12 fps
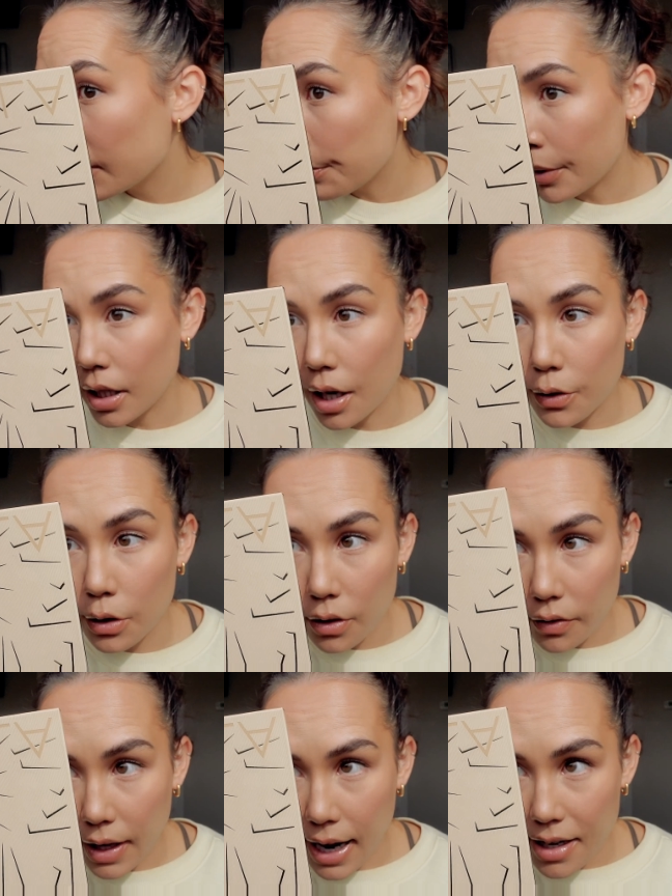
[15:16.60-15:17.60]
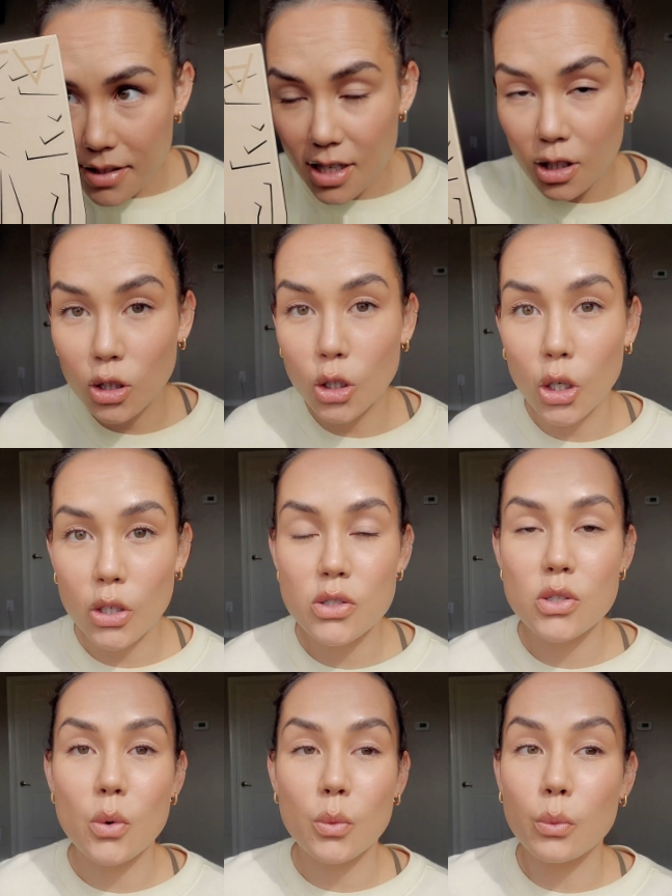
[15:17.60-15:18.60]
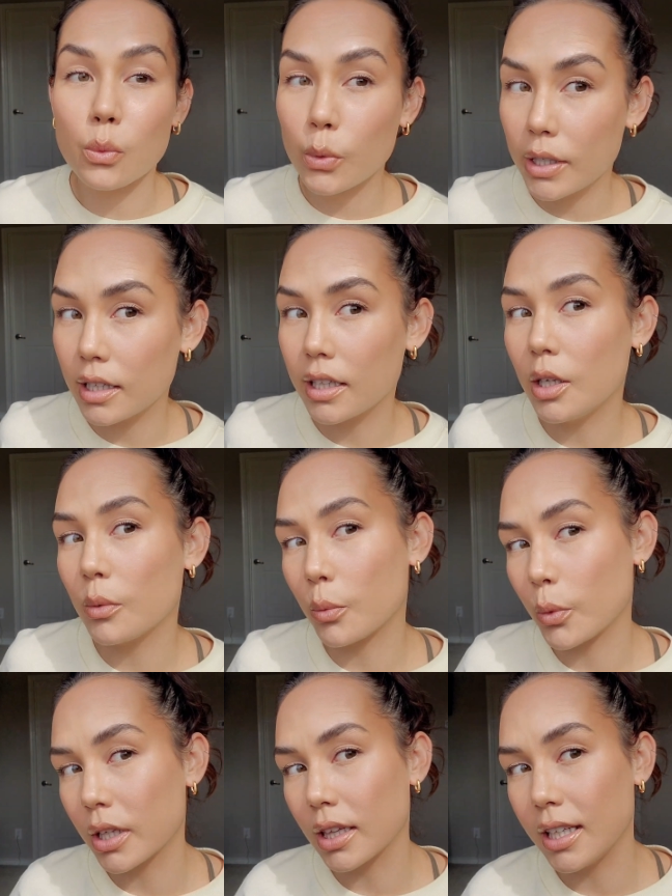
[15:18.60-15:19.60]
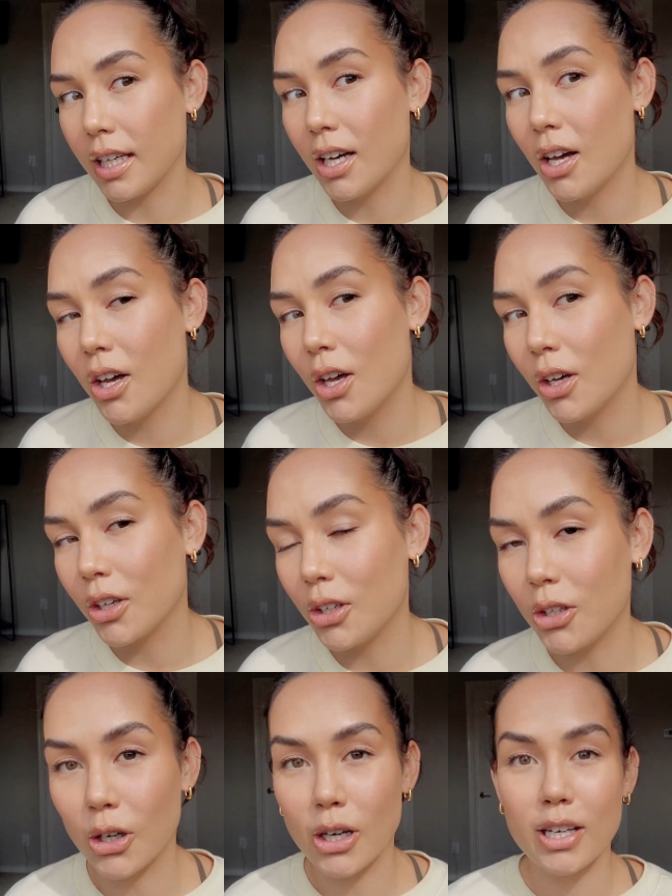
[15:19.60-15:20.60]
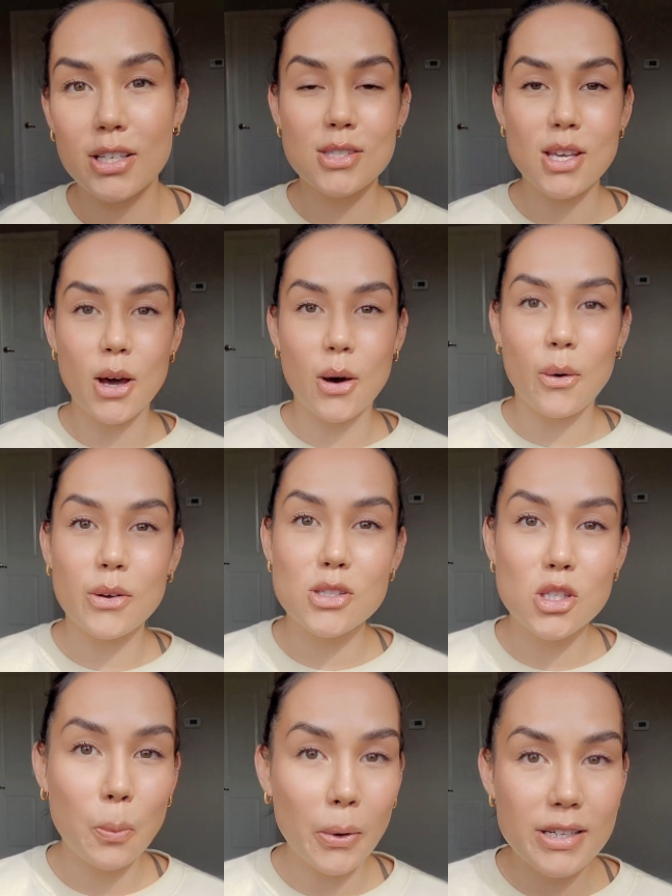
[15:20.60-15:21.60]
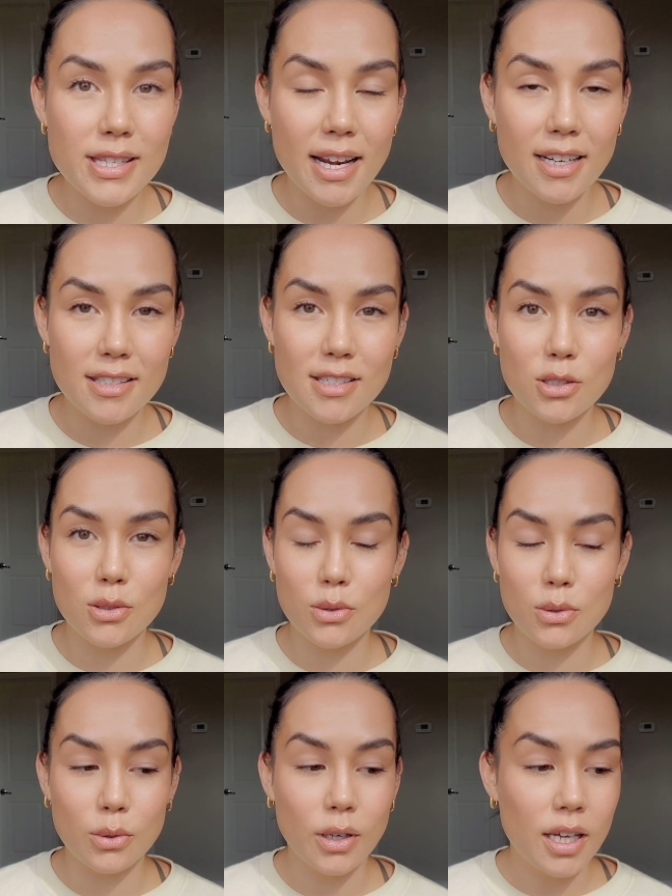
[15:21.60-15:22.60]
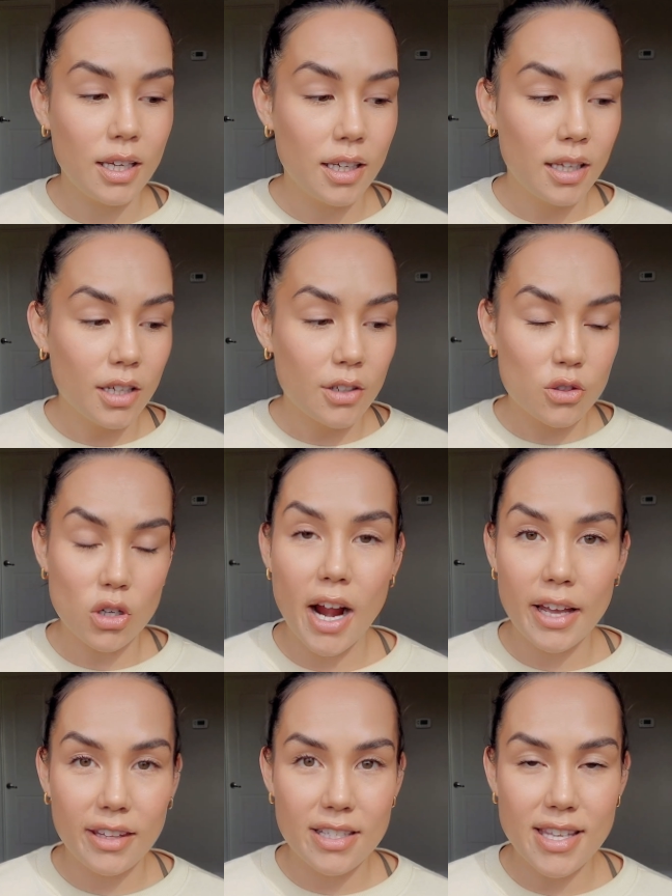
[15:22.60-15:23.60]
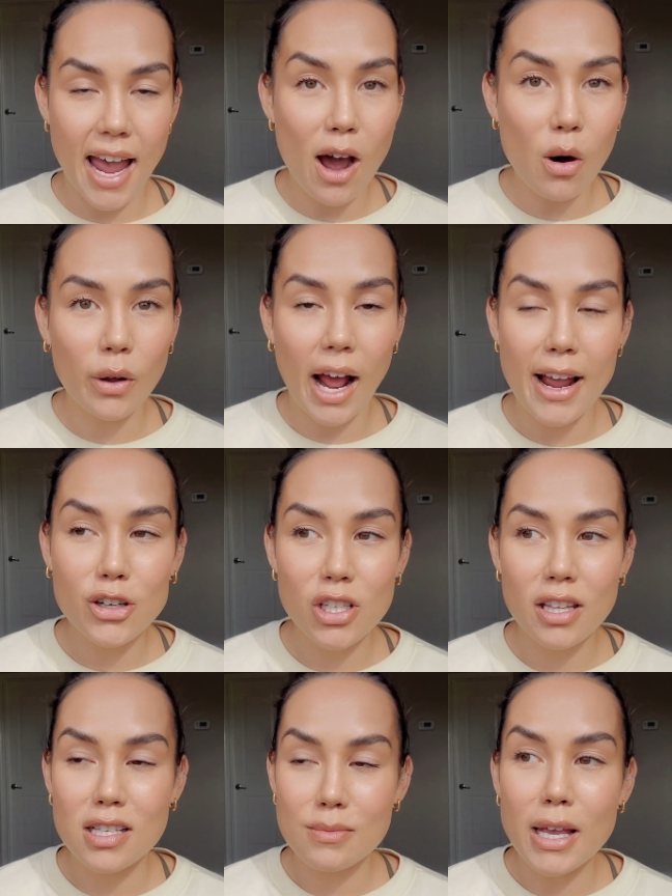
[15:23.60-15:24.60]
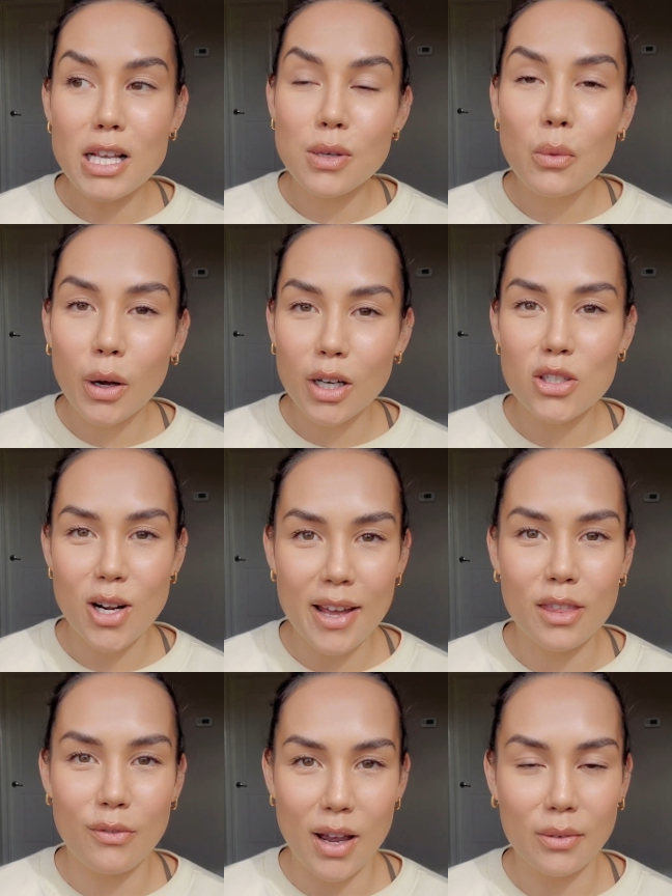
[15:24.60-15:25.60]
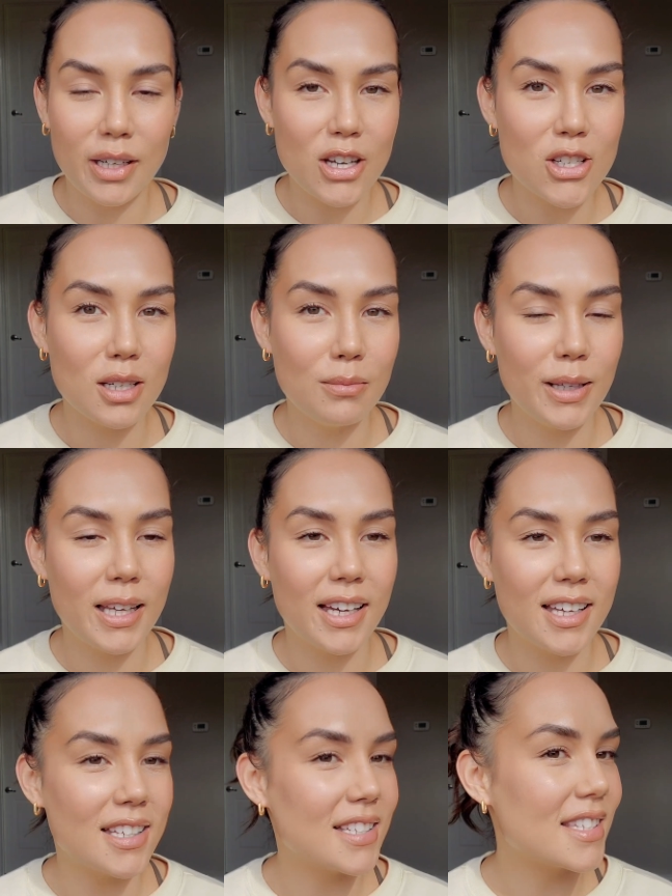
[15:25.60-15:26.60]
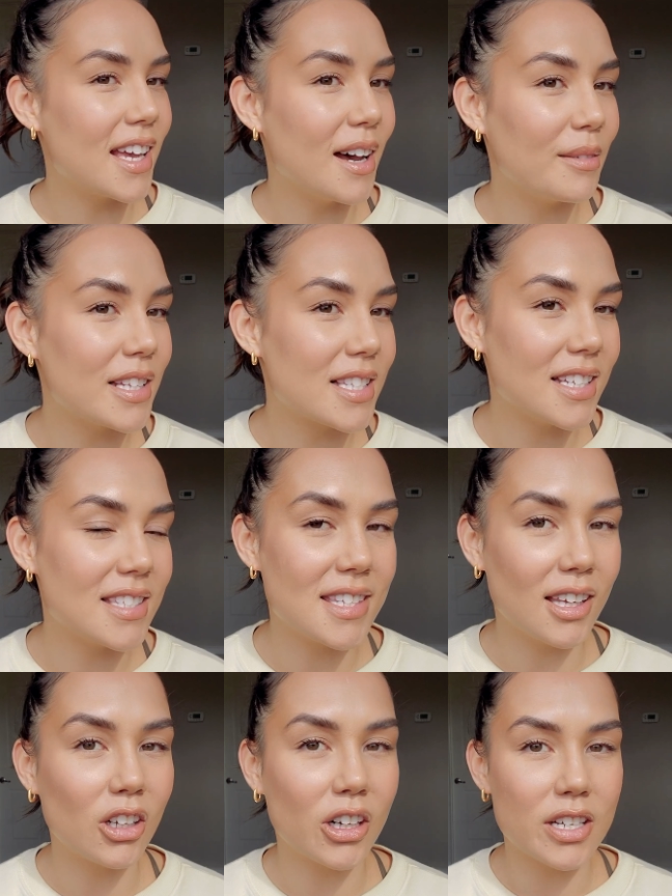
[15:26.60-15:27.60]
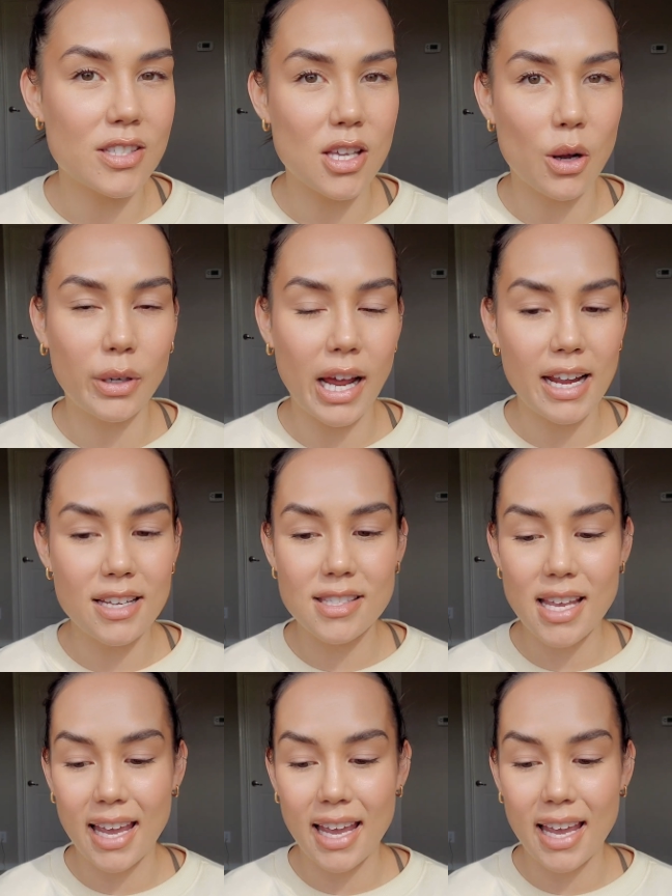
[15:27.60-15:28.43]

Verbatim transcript: But other than that, it looks really, really good. So super excited to try this out. Actually, this makes me want to try the foundation because um, this concealer is so nice.